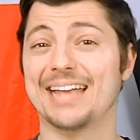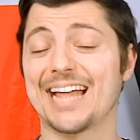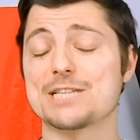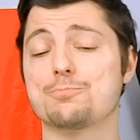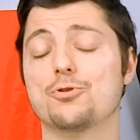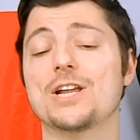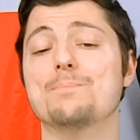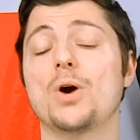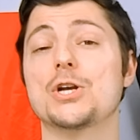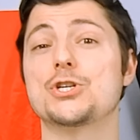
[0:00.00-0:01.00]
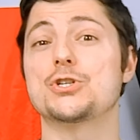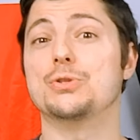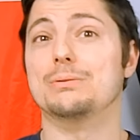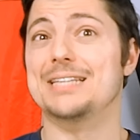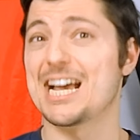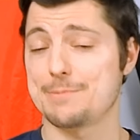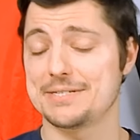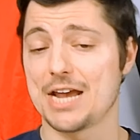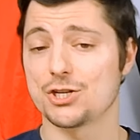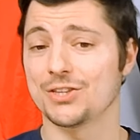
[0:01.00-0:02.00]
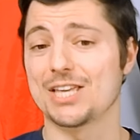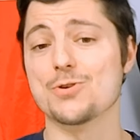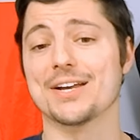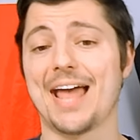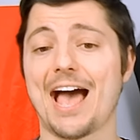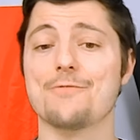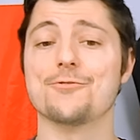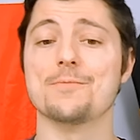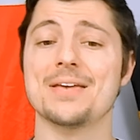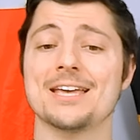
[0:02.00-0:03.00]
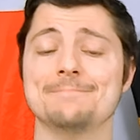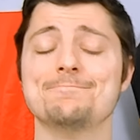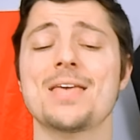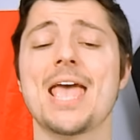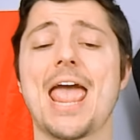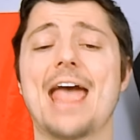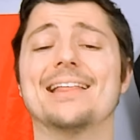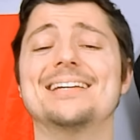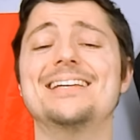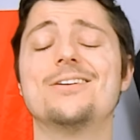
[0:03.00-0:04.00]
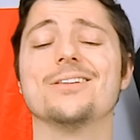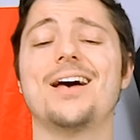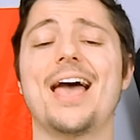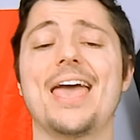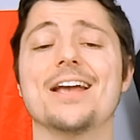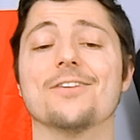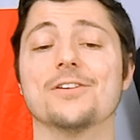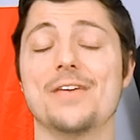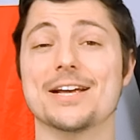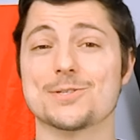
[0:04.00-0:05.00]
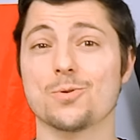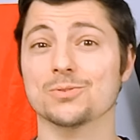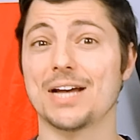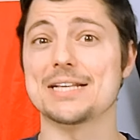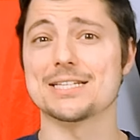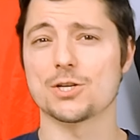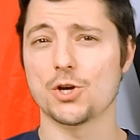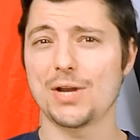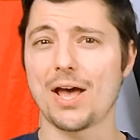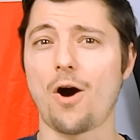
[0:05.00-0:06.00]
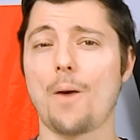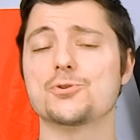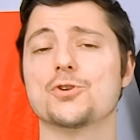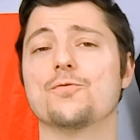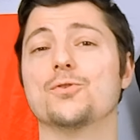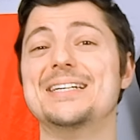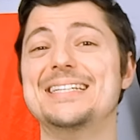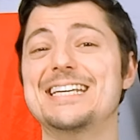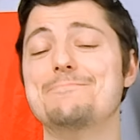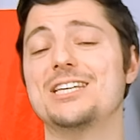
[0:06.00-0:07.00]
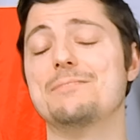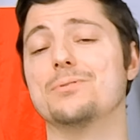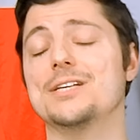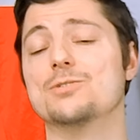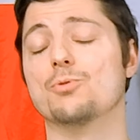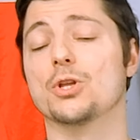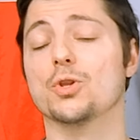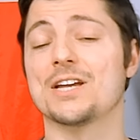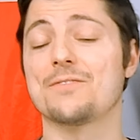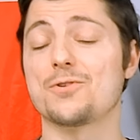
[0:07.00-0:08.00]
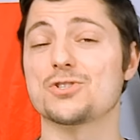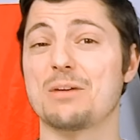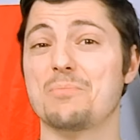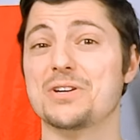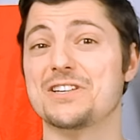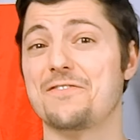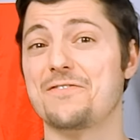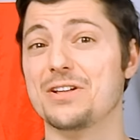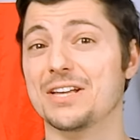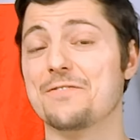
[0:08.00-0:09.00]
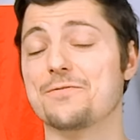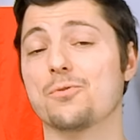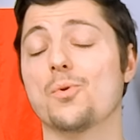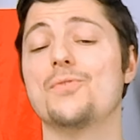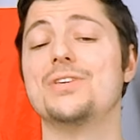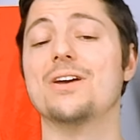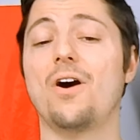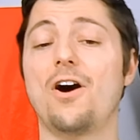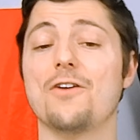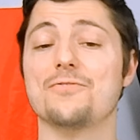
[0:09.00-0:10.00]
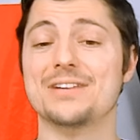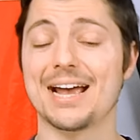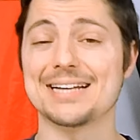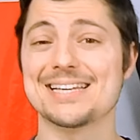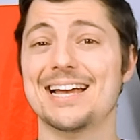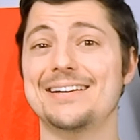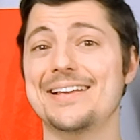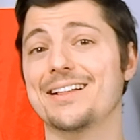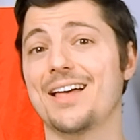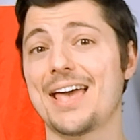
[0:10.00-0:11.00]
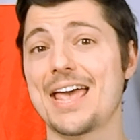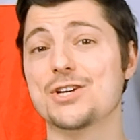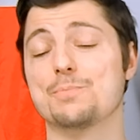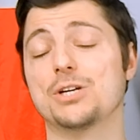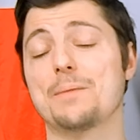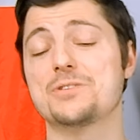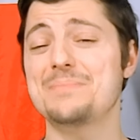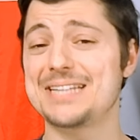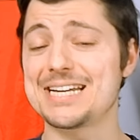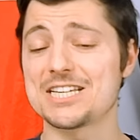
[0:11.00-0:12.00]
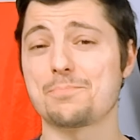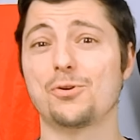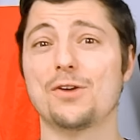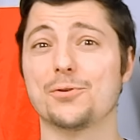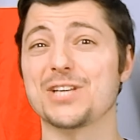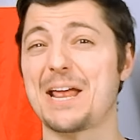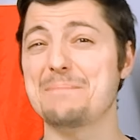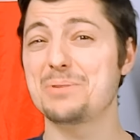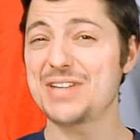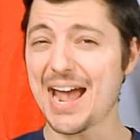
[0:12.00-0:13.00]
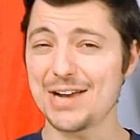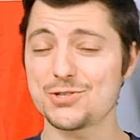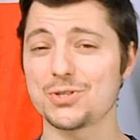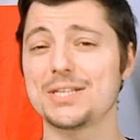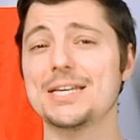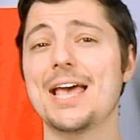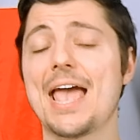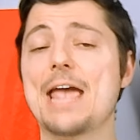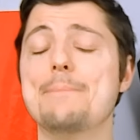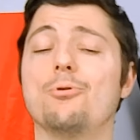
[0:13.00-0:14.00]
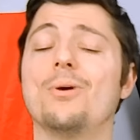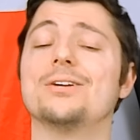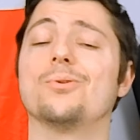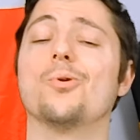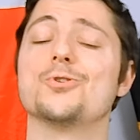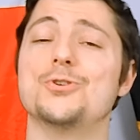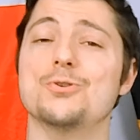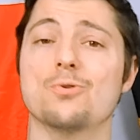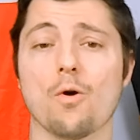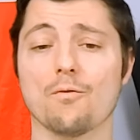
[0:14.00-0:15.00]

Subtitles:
and that's pretty much the expectation that you can have from him. And then Nikola Hägg of the Vegas Golden Knights is a good option for deep, deep leagues where you're looking for someone to fill in for the off nights. Nikola Hägg should put up some decent peripherals and potentially a point or two